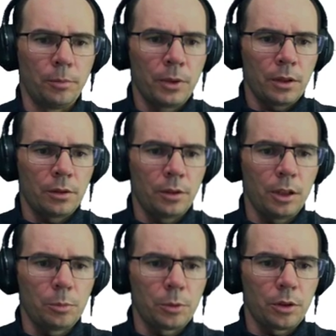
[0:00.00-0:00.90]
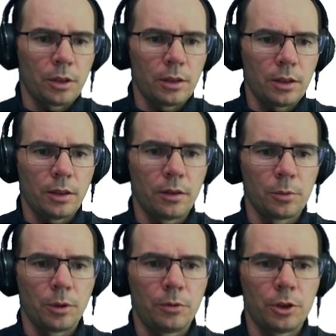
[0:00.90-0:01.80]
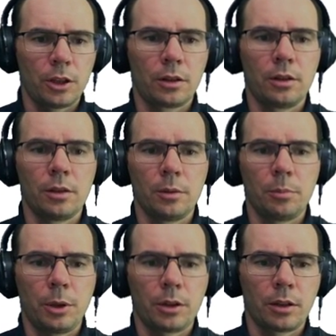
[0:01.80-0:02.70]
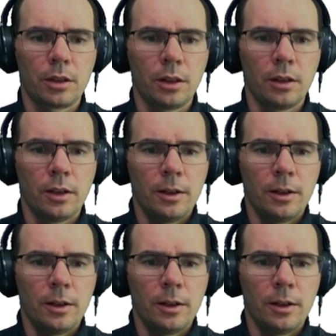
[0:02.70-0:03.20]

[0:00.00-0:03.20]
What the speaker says: On the output you can see that we've checked the parity